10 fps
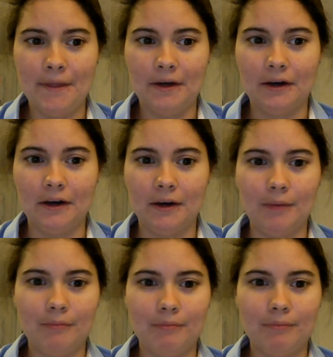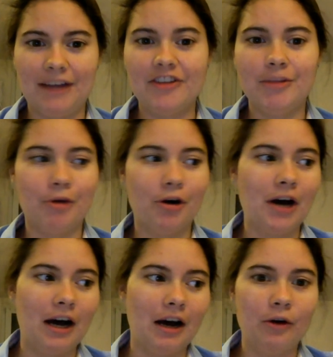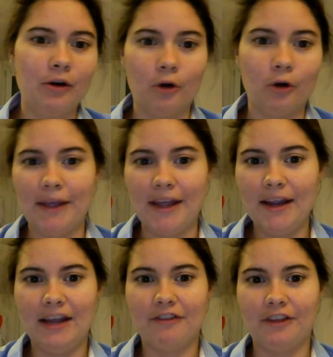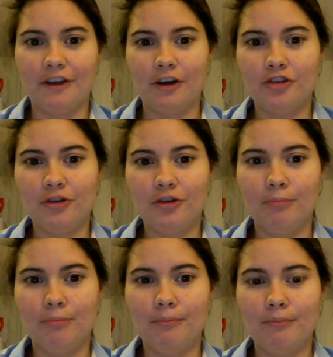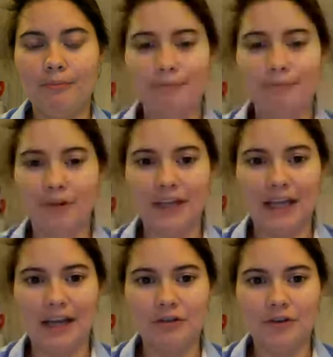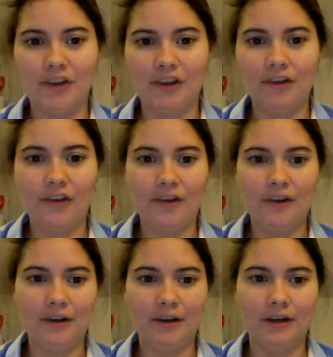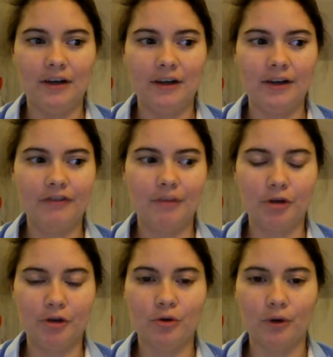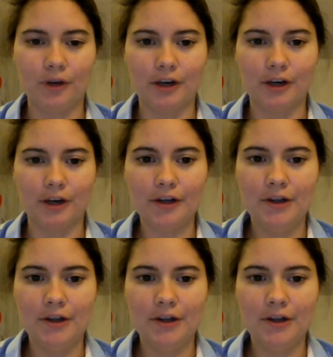bâtiment A or B if there are two building entrances from your courtyard.